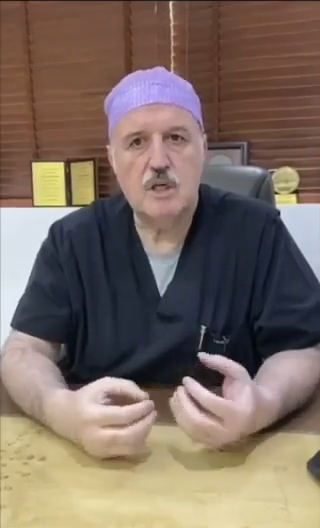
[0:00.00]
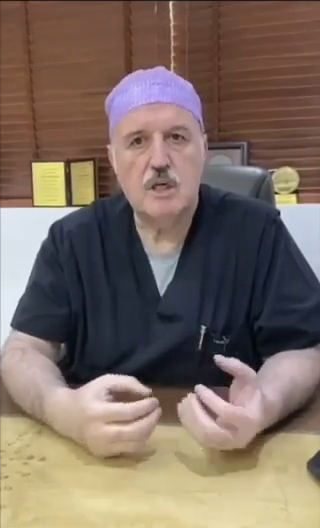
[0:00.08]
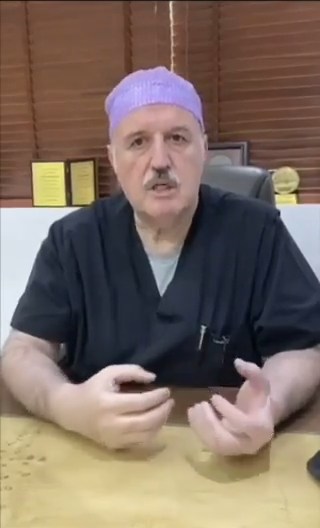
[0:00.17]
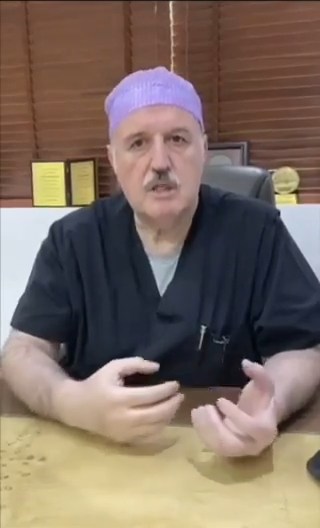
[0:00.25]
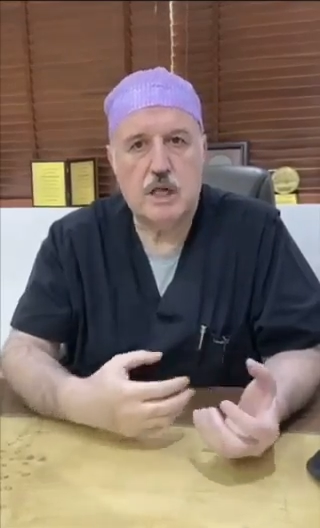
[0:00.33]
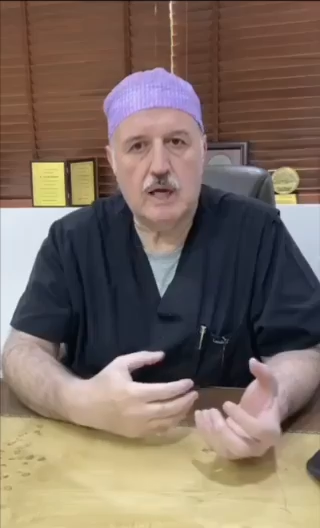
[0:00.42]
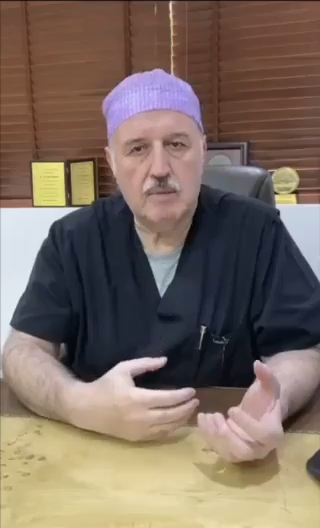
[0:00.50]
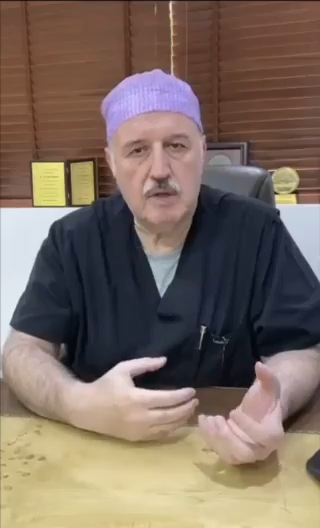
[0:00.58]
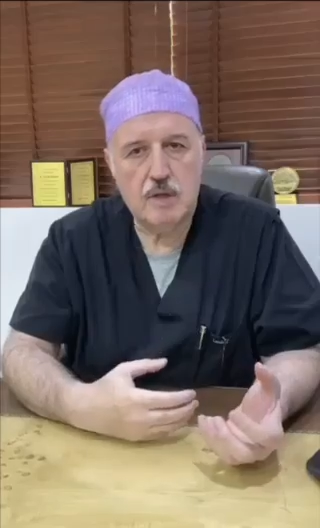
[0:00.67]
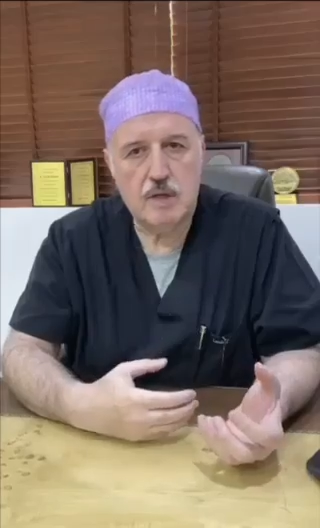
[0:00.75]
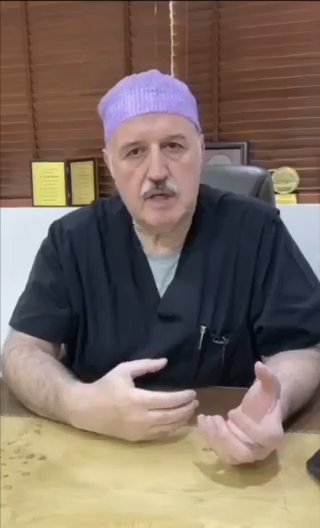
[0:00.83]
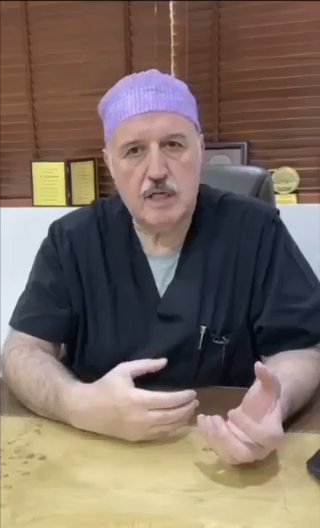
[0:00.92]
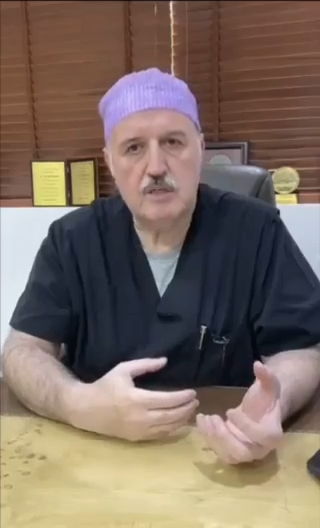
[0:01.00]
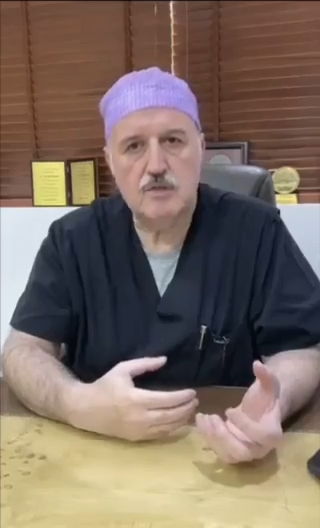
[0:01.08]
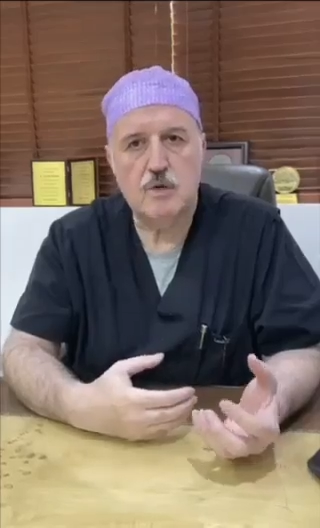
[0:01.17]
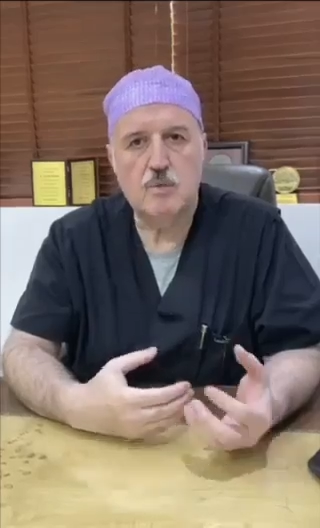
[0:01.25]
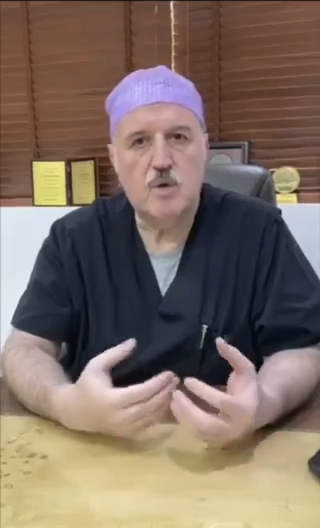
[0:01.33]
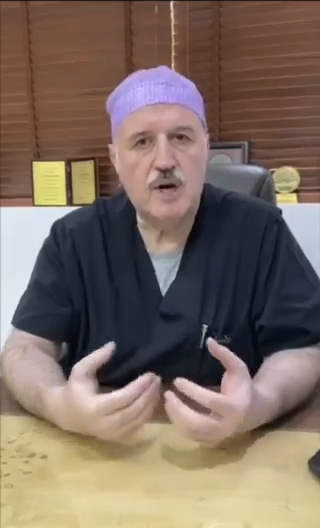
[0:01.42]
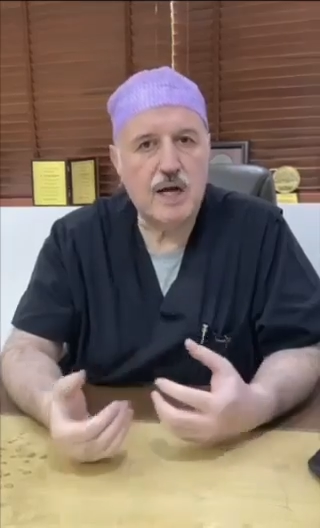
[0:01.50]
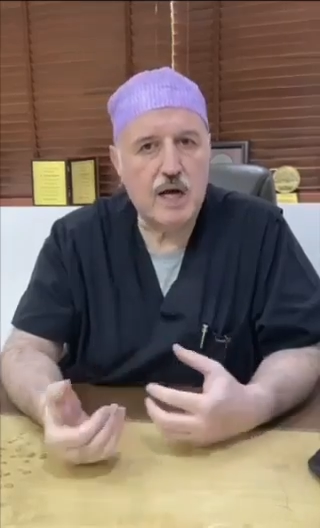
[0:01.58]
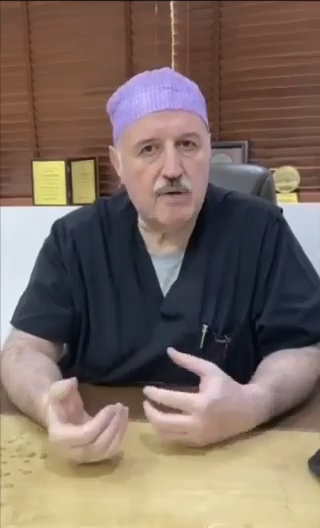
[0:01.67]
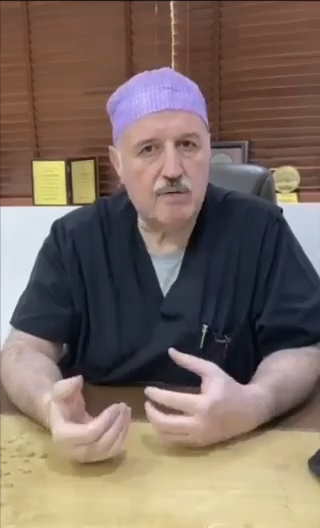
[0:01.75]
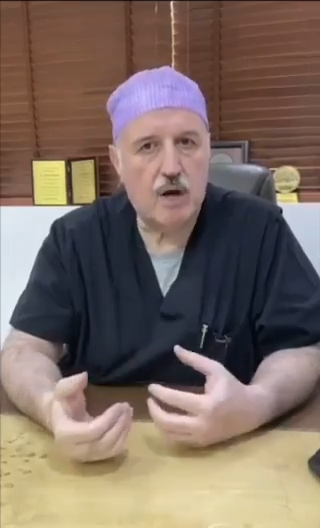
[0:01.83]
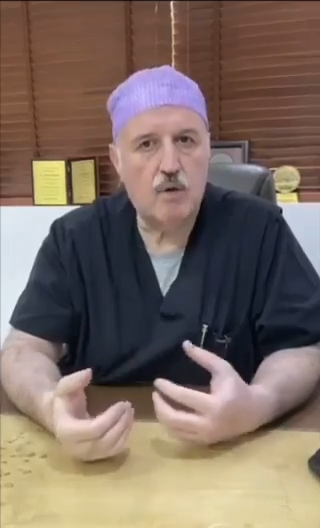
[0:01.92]
It can be ranged from
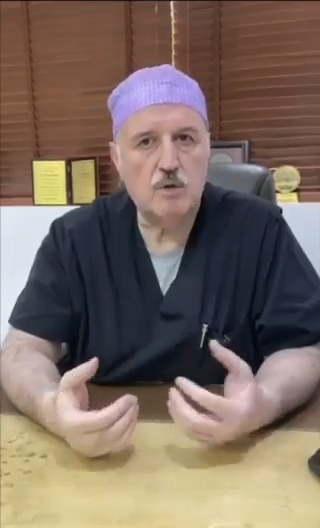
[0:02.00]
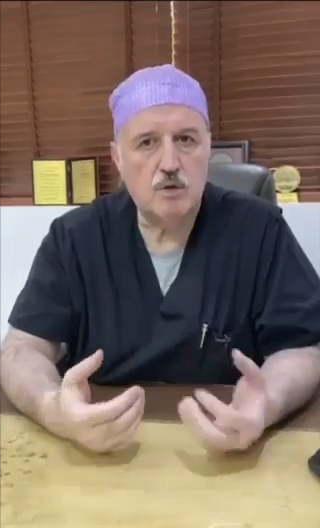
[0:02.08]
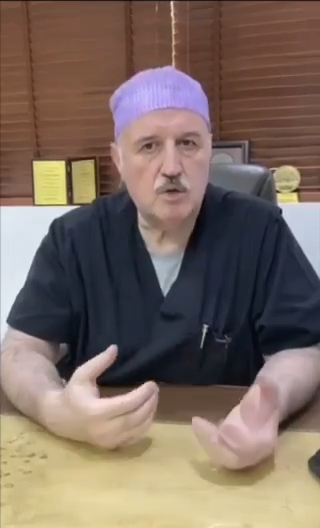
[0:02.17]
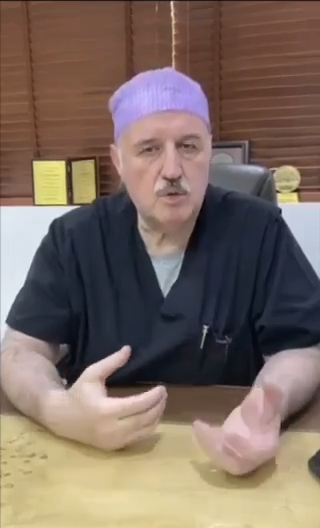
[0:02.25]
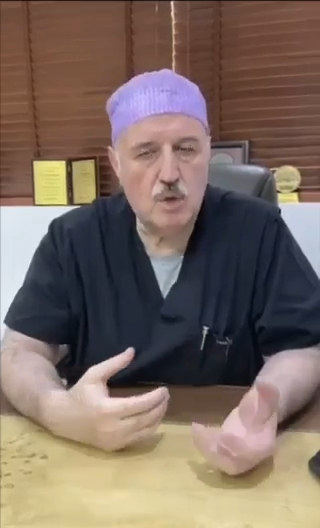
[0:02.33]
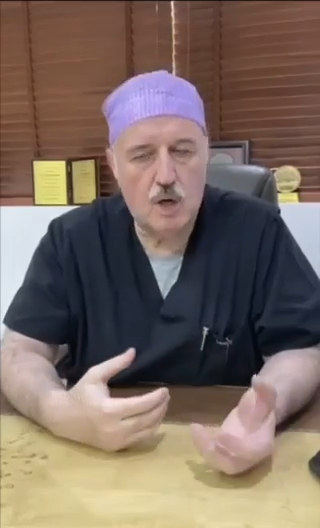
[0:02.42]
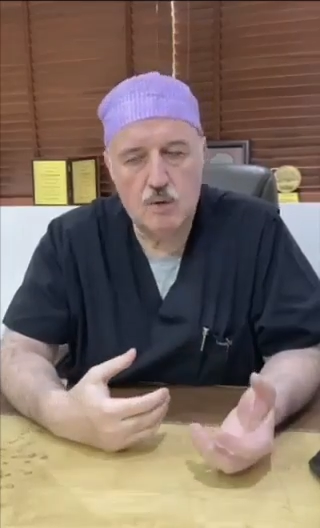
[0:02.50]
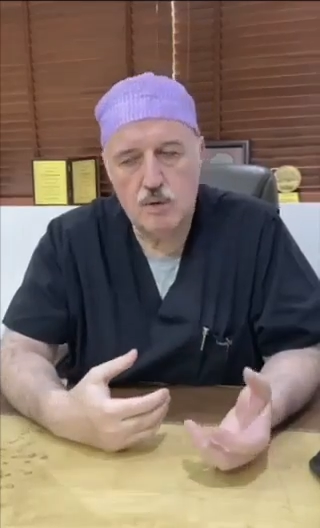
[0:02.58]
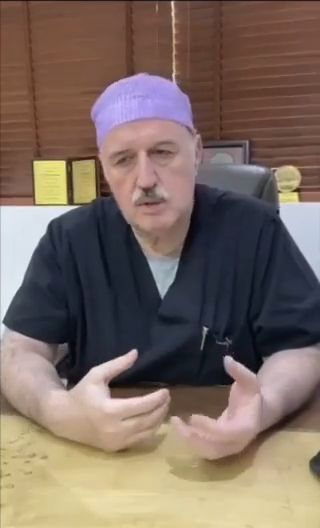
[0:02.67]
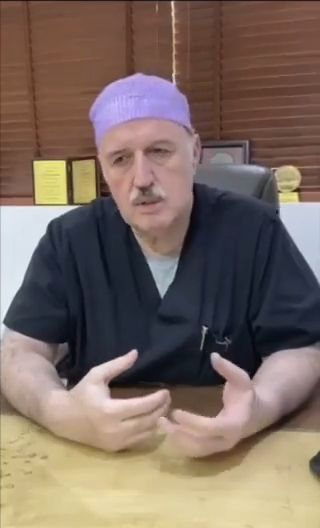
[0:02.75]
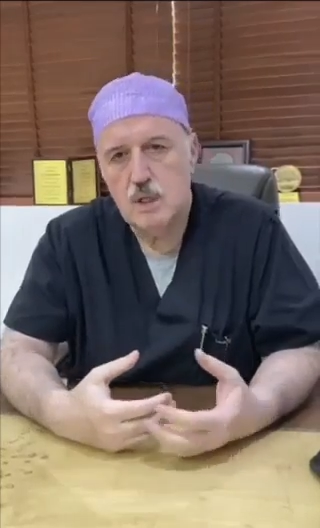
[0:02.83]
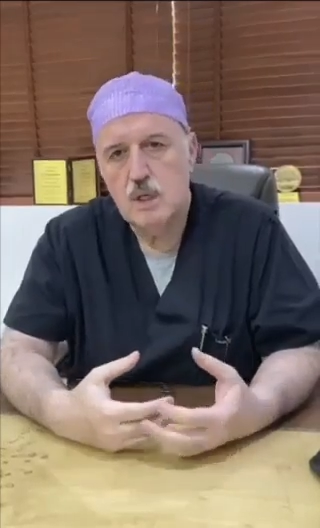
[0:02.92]
1.5 hours to 2 hours.